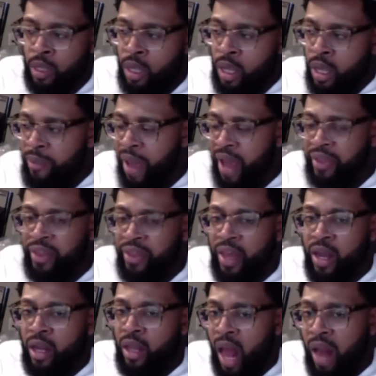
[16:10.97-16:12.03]
back then
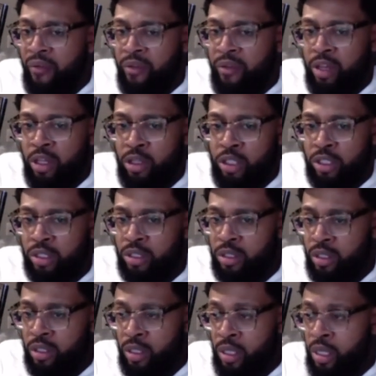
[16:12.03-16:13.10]
a lot of it
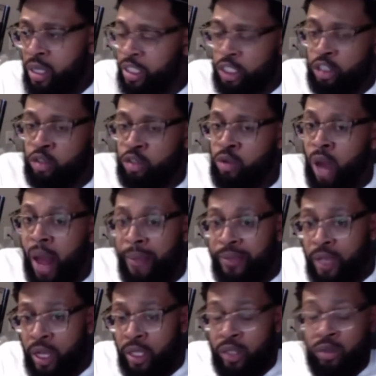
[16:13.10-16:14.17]
it just dropped
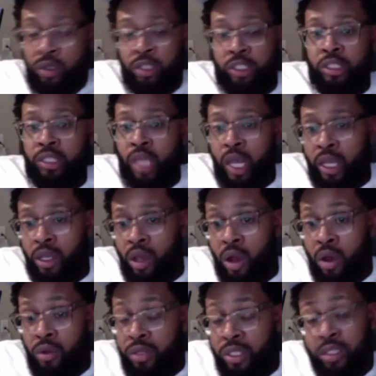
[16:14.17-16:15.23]
on you and it's just like
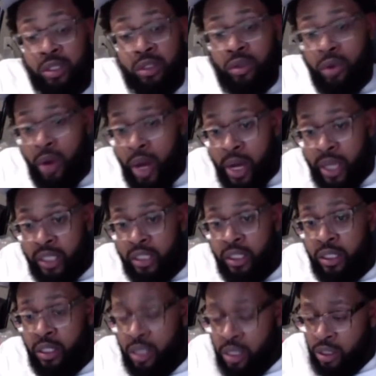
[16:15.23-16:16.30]
yo this is crazy
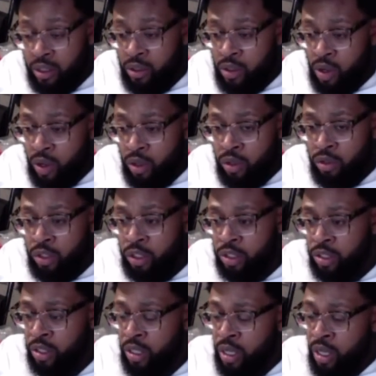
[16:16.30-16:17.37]
and you
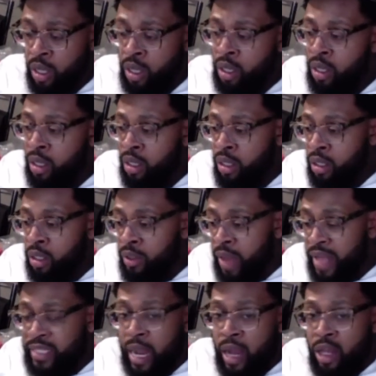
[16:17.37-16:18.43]
just
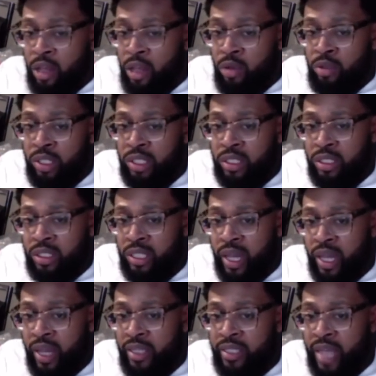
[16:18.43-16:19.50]
that's how you just
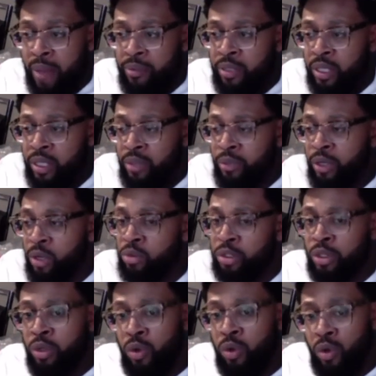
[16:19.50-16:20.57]
stayed tapped in but it was
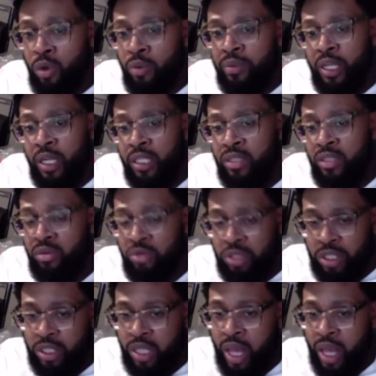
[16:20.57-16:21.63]
cool because it was
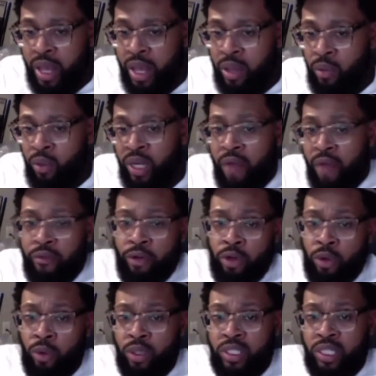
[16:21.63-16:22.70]
just like we never knew
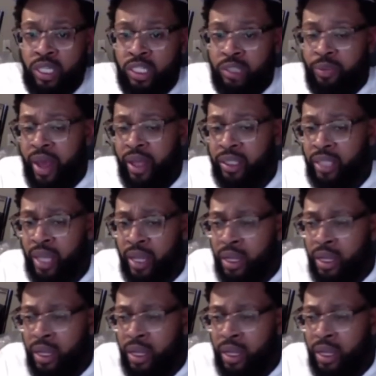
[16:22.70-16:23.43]
what to expect like